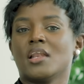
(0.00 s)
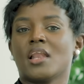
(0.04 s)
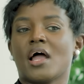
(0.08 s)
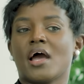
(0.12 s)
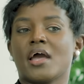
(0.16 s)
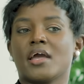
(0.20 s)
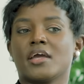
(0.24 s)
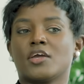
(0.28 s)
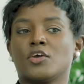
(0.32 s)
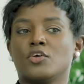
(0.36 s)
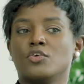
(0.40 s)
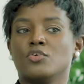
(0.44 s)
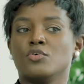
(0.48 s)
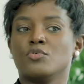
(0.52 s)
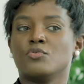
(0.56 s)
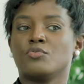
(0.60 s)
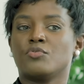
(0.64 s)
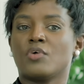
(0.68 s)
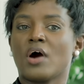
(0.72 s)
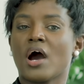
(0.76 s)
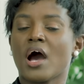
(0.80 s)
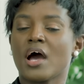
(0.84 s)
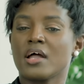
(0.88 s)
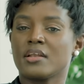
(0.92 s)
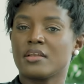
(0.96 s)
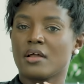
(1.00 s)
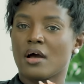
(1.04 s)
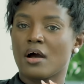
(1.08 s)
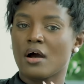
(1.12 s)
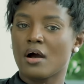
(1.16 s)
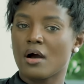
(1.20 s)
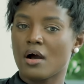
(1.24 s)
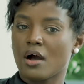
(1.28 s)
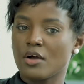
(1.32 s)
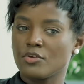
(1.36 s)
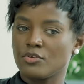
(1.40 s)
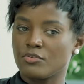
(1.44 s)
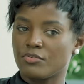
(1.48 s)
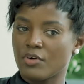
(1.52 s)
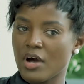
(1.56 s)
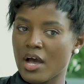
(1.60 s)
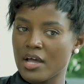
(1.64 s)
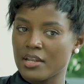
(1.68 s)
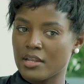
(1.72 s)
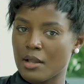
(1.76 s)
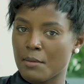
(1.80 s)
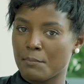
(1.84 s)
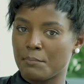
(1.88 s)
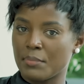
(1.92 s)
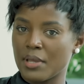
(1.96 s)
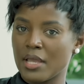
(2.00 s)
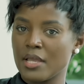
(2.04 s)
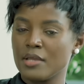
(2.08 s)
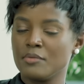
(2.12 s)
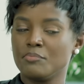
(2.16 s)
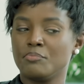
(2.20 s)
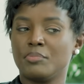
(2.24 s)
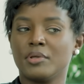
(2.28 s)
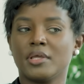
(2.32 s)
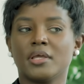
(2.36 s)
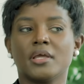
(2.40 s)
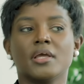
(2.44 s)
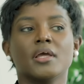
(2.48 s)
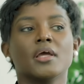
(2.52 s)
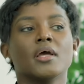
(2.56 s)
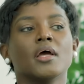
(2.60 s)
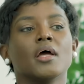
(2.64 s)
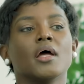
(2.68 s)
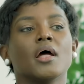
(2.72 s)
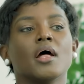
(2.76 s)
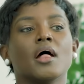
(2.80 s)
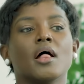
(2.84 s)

Like you've had a you've had a baby.